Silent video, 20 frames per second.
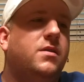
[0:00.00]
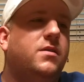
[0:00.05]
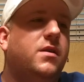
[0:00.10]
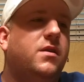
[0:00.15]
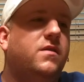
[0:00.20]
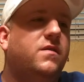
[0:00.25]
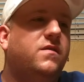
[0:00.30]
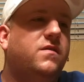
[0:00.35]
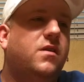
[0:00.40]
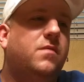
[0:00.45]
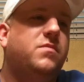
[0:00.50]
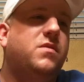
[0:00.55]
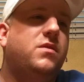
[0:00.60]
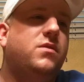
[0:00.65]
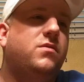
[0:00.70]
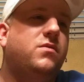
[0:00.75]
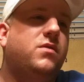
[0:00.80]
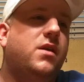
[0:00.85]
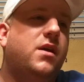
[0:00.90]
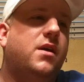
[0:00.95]
That is
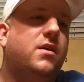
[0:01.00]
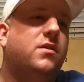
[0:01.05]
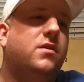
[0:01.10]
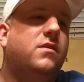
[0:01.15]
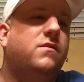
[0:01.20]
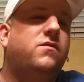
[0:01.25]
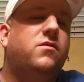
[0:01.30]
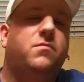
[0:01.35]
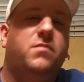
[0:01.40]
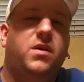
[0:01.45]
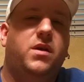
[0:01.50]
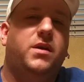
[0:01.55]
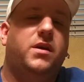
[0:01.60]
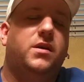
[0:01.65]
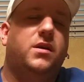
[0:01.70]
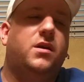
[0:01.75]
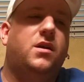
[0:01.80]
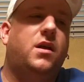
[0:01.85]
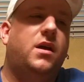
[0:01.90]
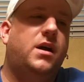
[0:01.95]
something you can't learn from being
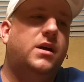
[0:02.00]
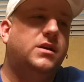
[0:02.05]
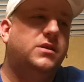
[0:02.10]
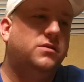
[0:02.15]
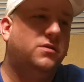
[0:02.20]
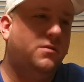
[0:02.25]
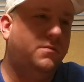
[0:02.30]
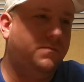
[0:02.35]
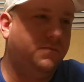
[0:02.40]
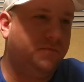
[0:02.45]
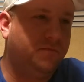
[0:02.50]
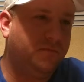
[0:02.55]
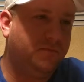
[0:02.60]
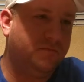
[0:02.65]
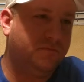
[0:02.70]
in a classroom.